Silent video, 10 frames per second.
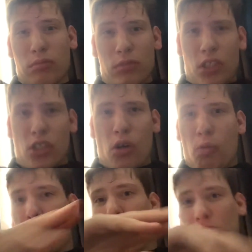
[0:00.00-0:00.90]
you know,
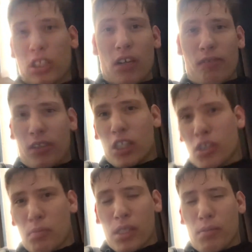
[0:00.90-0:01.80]
walked off a
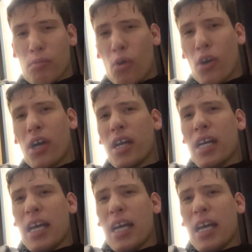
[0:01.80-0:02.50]
little bit more.